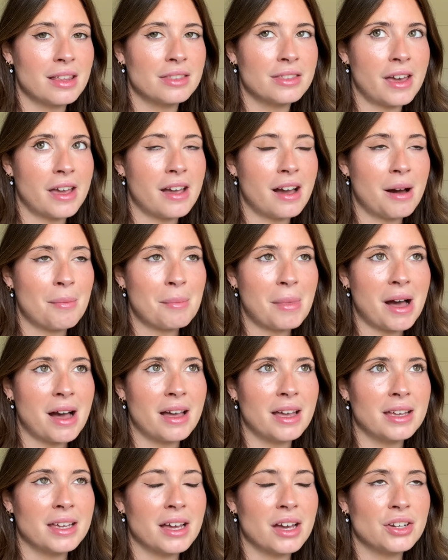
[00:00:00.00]
they are
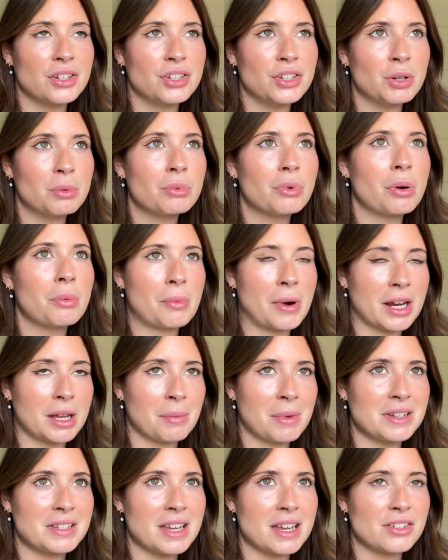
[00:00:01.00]
my #1
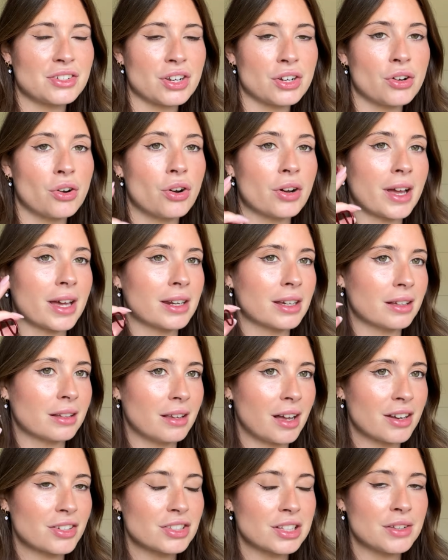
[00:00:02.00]
recommendation, or getting a
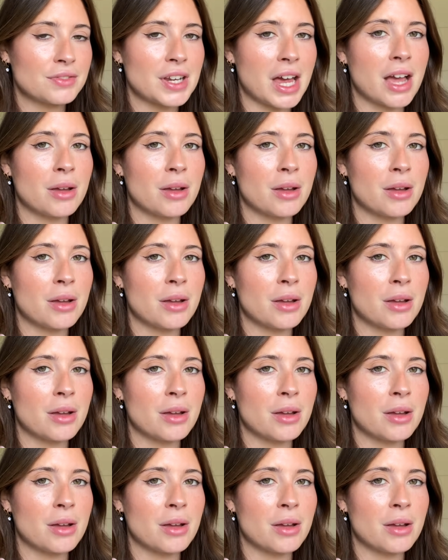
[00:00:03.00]
lash lift.